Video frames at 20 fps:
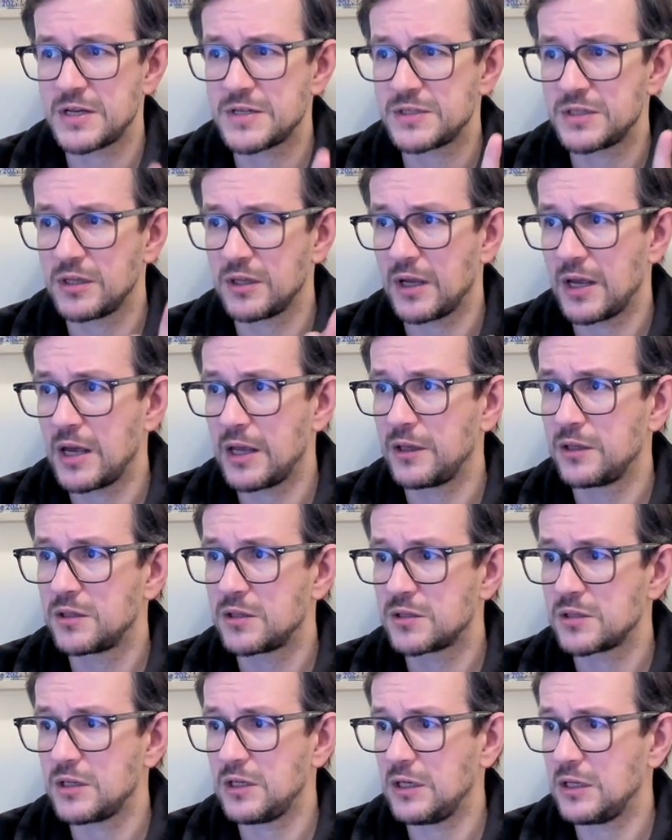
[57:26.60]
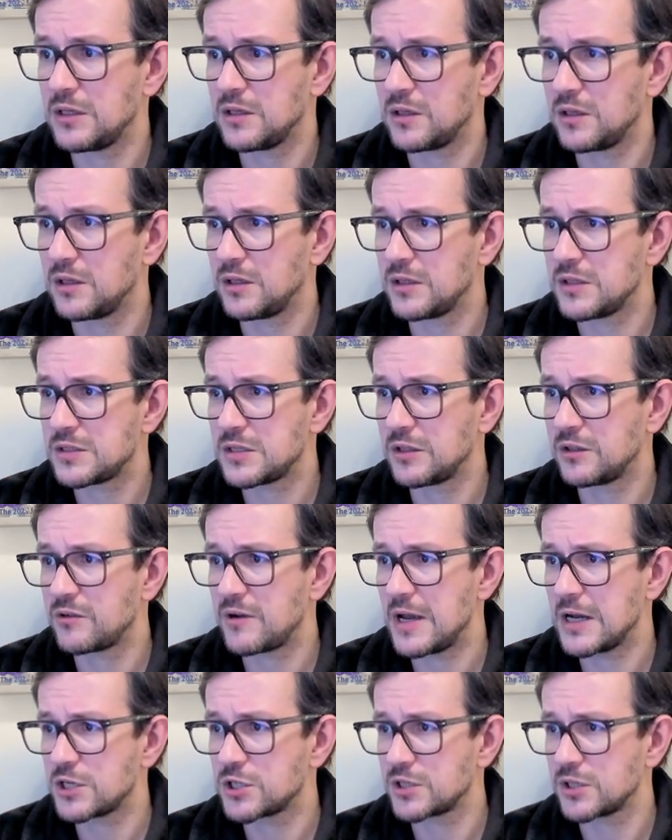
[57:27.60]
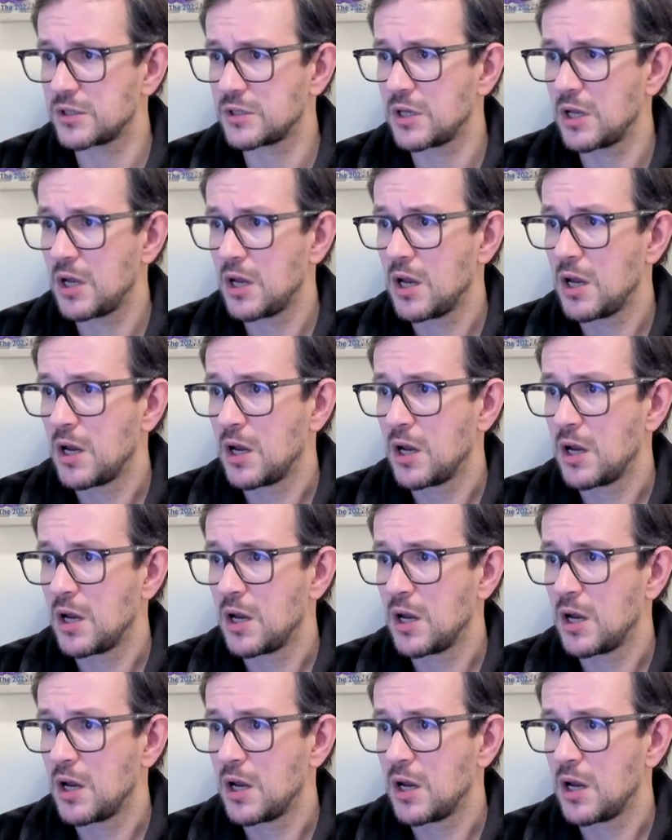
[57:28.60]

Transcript: testing, add this interaction,